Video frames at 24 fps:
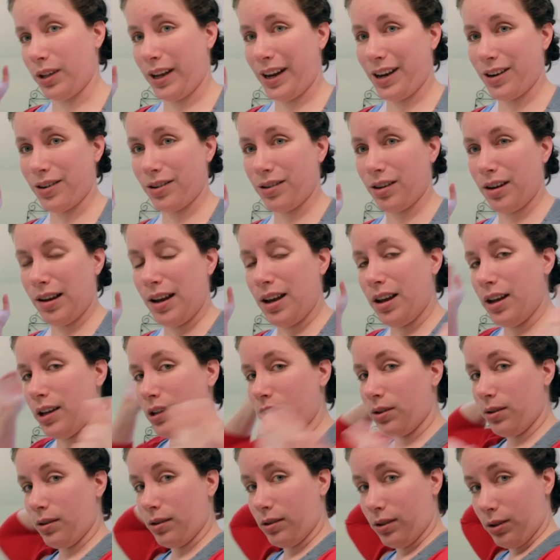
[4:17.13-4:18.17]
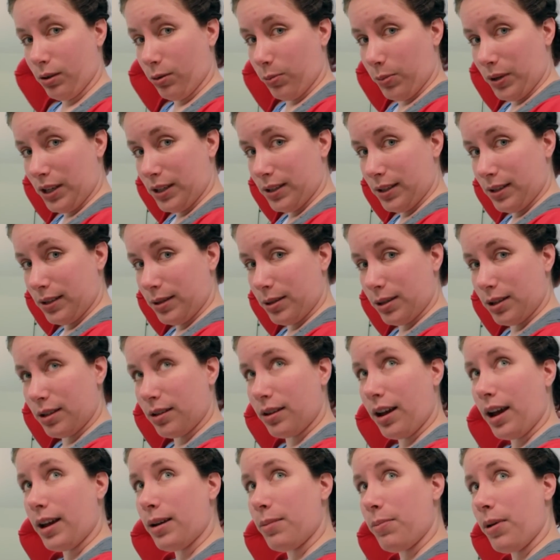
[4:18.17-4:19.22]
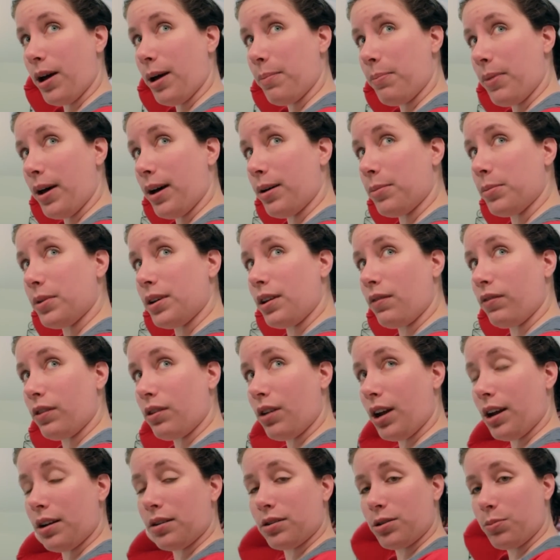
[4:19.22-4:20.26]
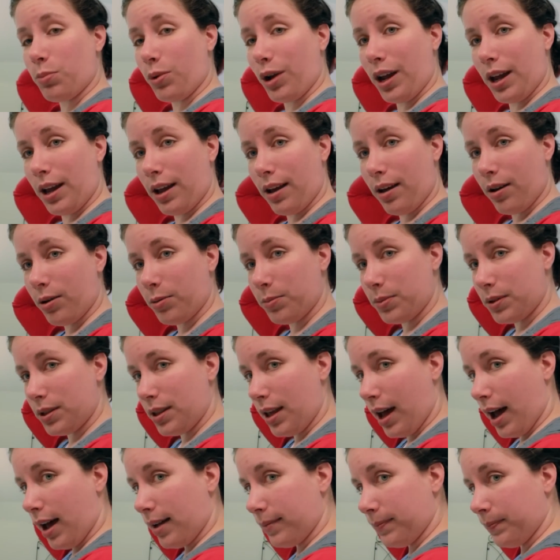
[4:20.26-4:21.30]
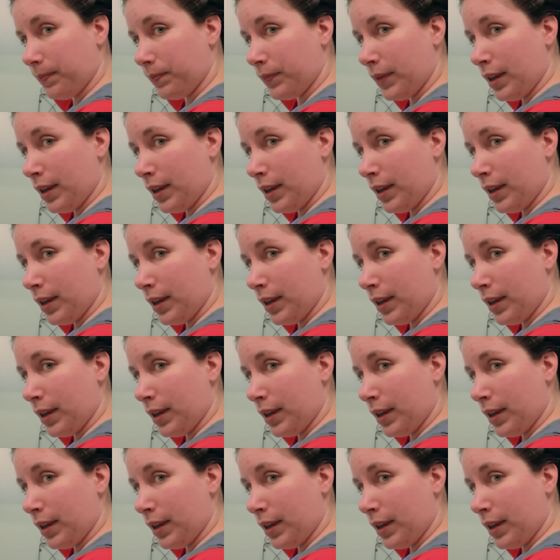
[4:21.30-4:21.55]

layered, so the little pieces kind of pop out, but if you hairspray, it helps that.